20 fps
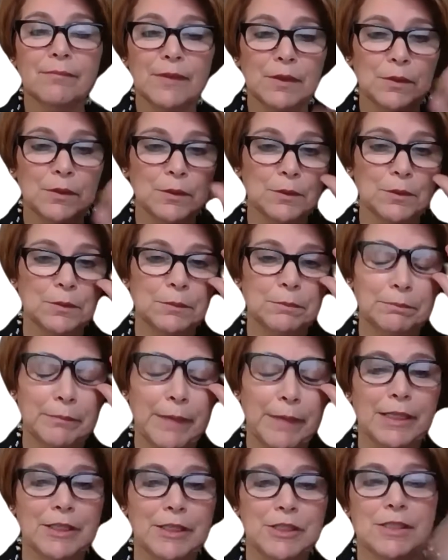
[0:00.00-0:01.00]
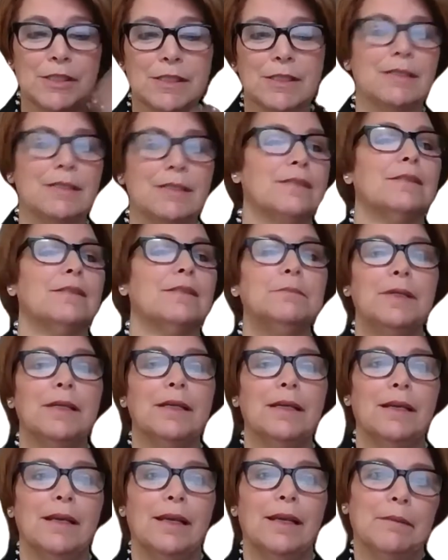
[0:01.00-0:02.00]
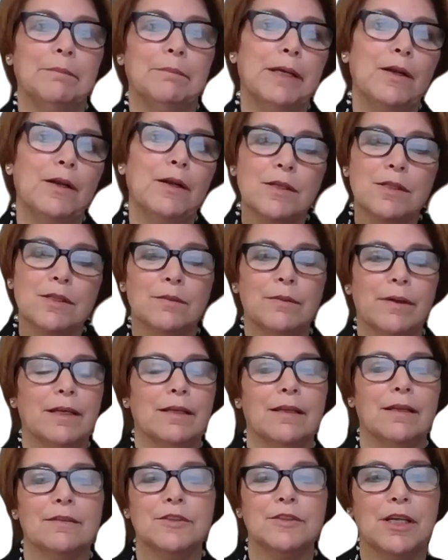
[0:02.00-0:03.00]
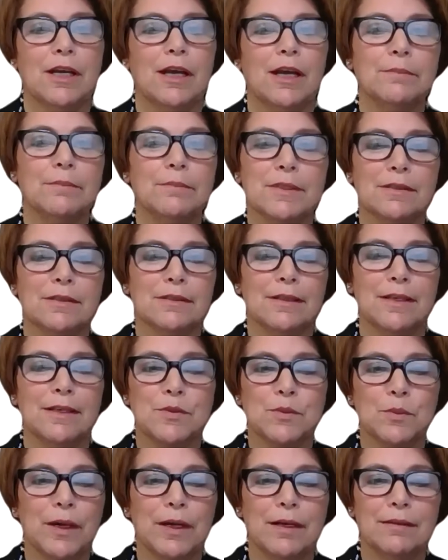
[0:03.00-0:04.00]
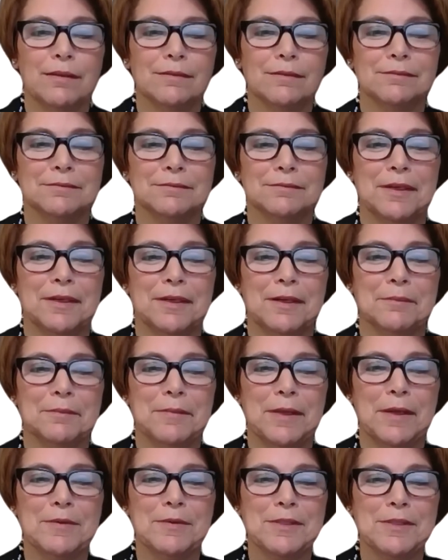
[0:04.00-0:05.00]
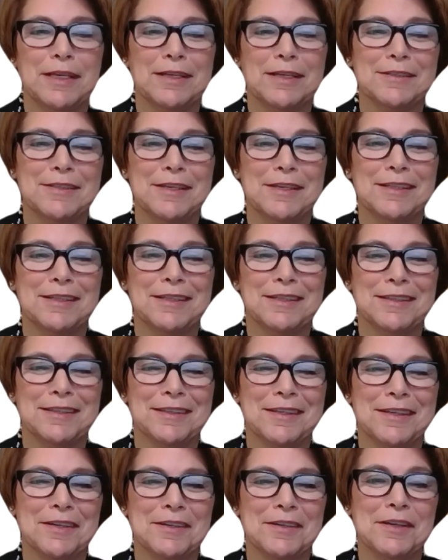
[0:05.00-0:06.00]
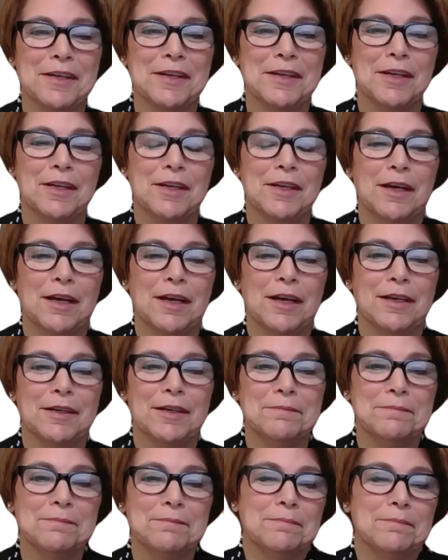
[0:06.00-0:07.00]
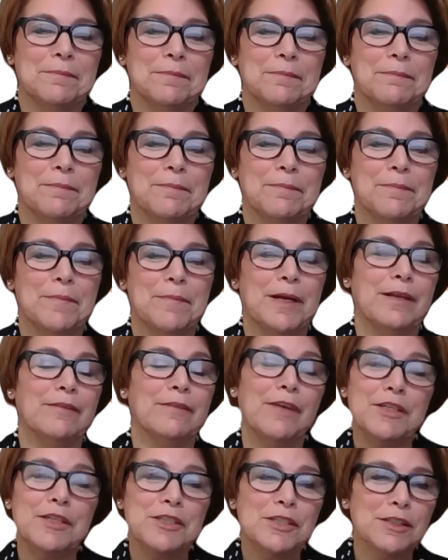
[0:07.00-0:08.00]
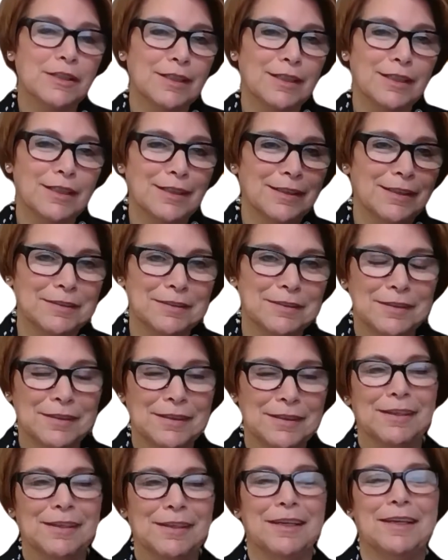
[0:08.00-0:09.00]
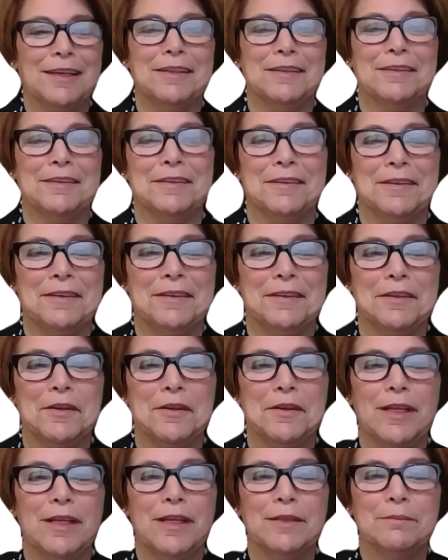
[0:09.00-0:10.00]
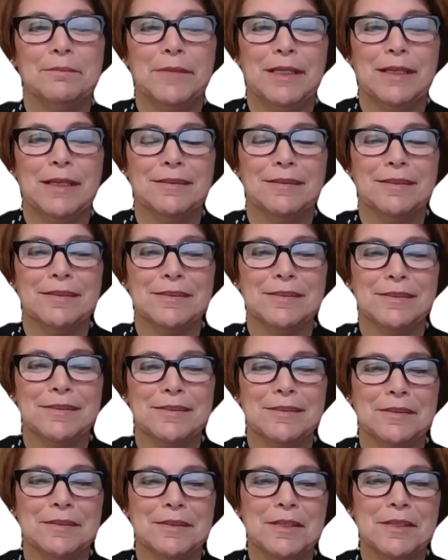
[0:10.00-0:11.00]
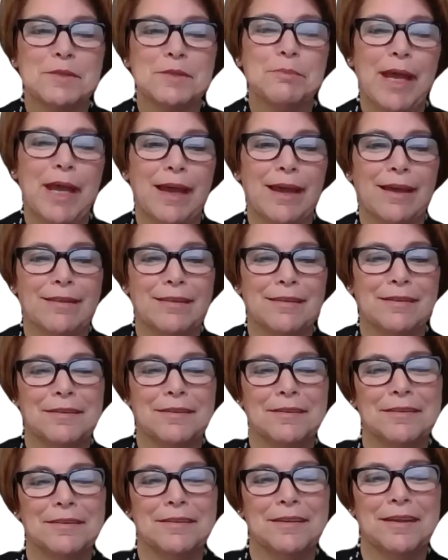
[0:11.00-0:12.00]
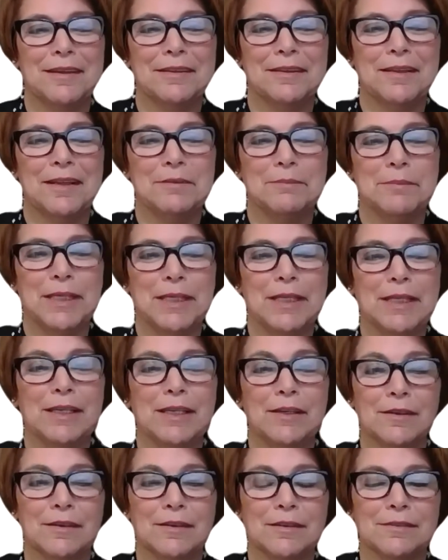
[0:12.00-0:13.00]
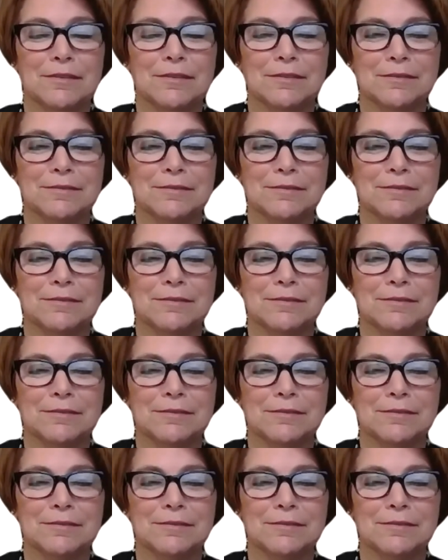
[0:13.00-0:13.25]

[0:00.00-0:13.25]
who managed the system, but also had other jobs as well. That was like a side gig there. But eventually it, led me on this path that led me here.